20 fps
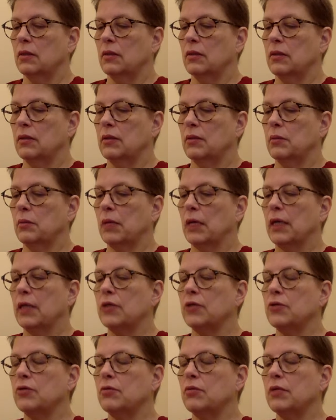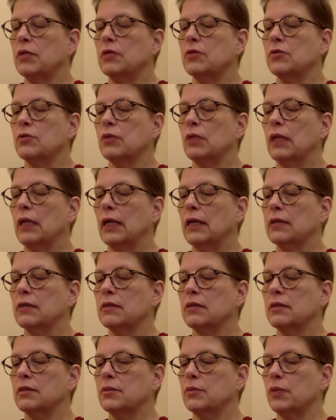Mind should be as relaxed
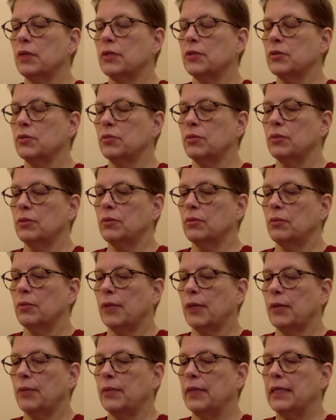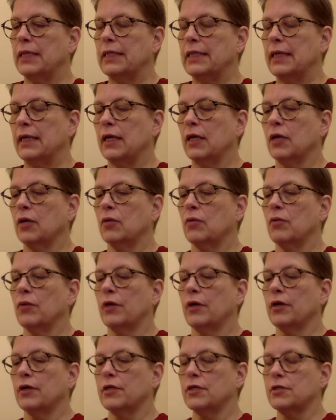as possible while
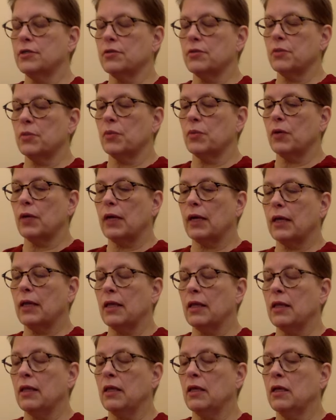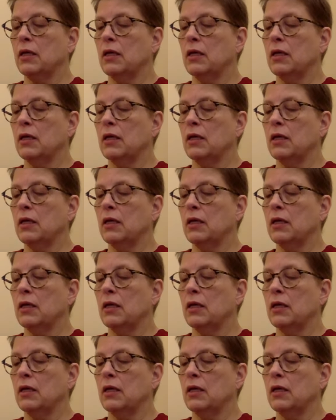maintaining awareness of the breath.